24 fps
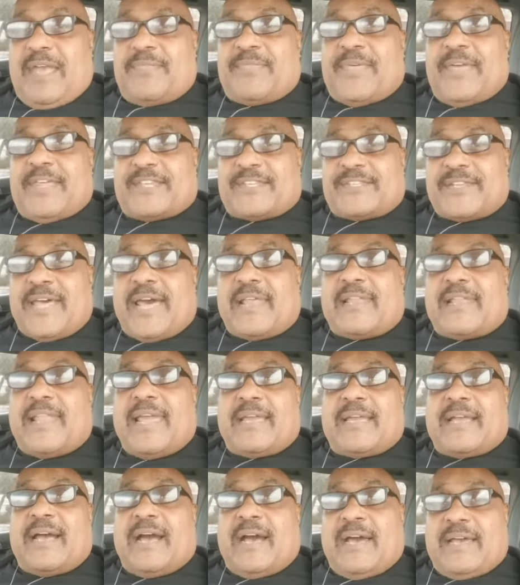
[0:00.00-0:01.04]
that is not
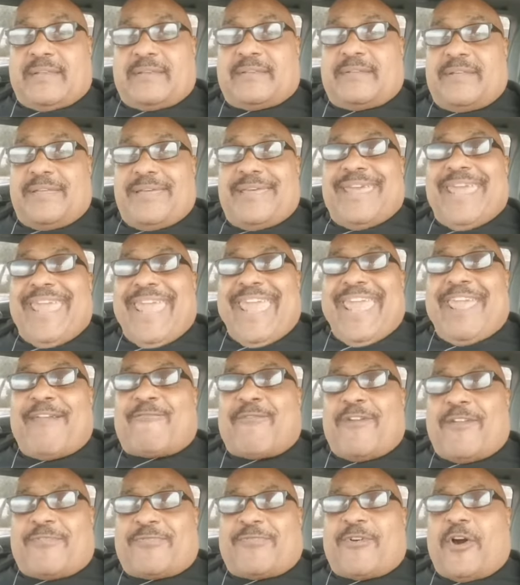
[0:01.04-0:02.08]
like God.
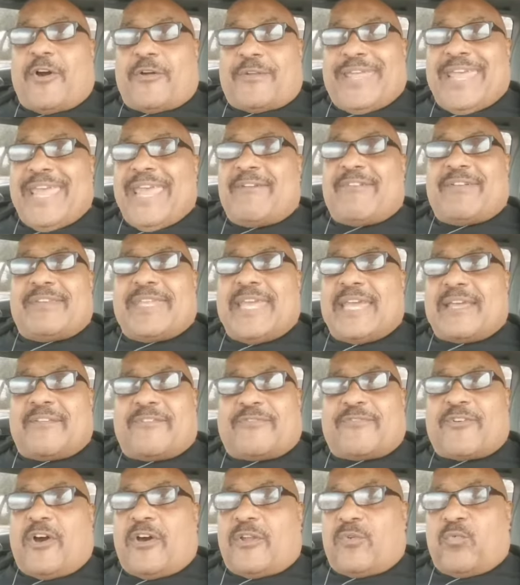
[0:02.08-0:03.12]
Every thought, every
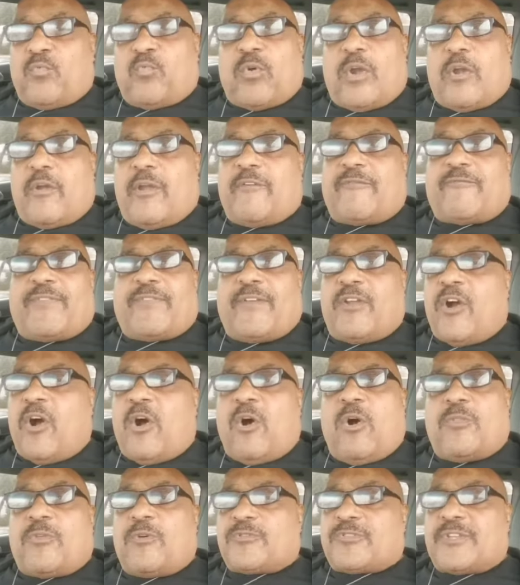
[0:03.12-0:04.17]
negative thought, worry, fear,
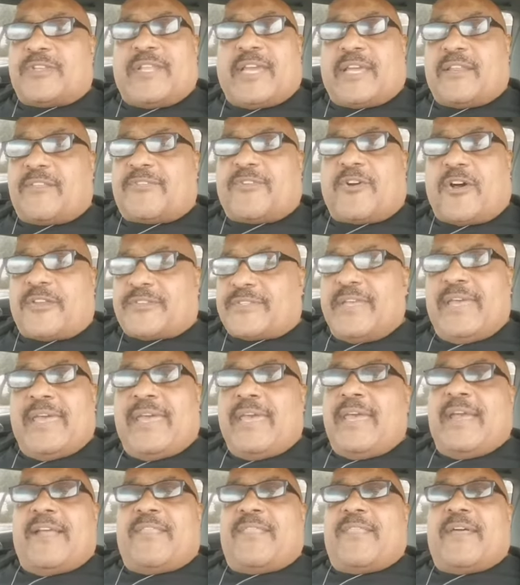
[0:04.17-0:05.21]
all those are negative thoughts.
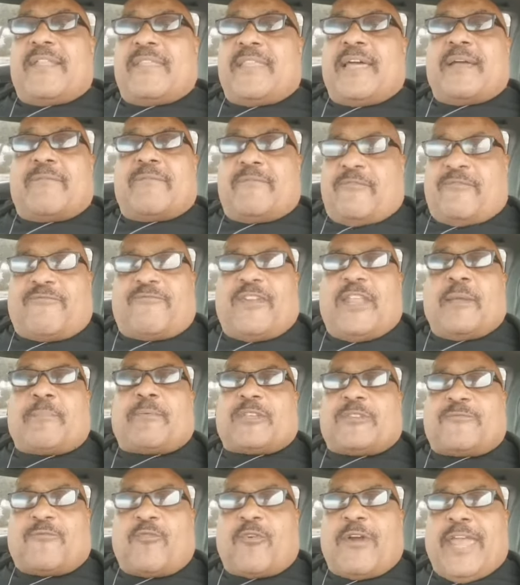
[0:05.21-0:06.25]

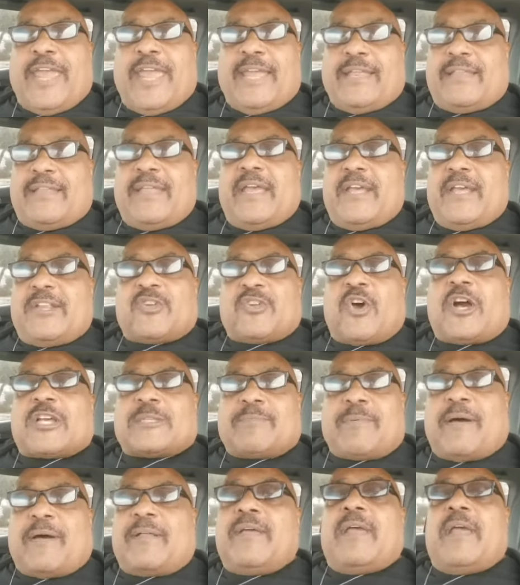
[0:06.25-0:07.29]
Philippians 4 8
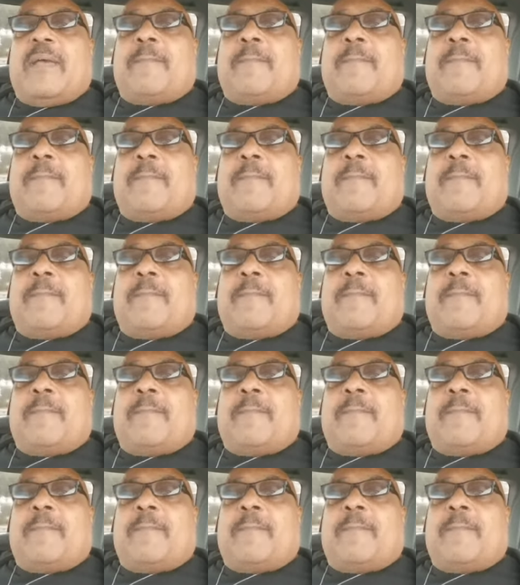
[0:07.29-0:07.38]
talks about